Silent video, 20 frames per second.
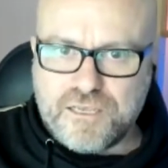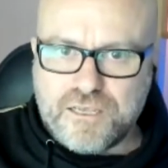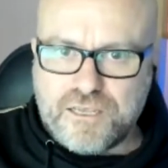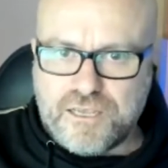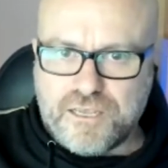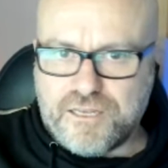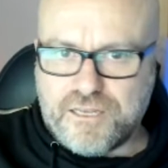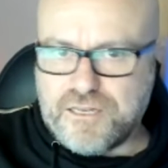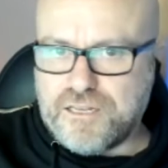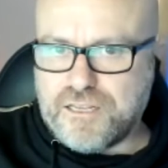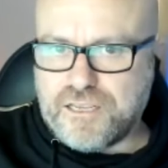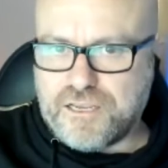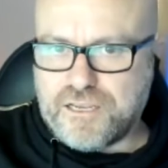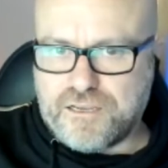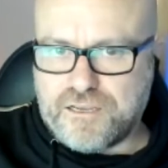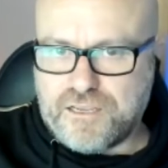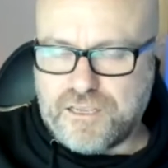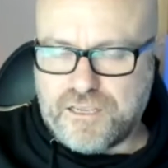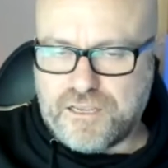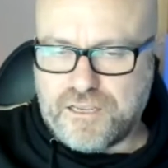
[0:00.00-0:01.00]
in
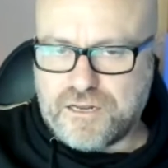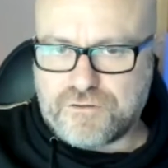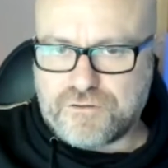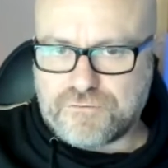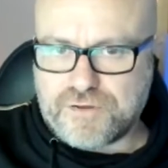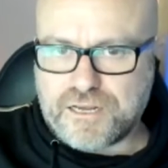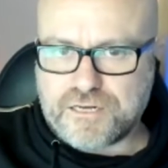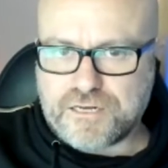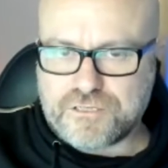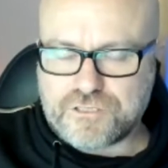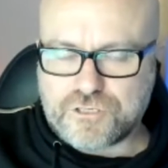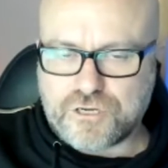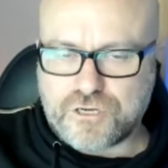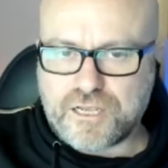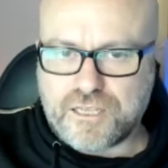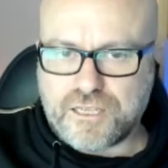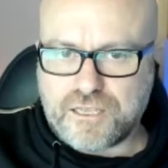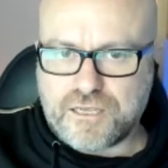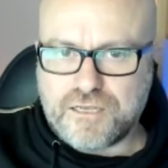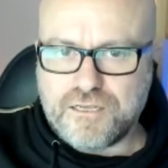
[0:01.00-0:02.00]
around
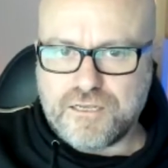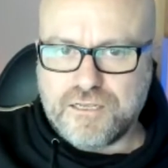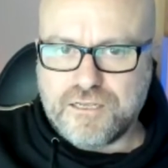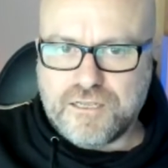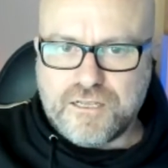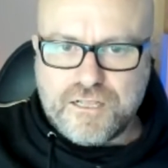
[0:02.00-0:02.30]
Australia,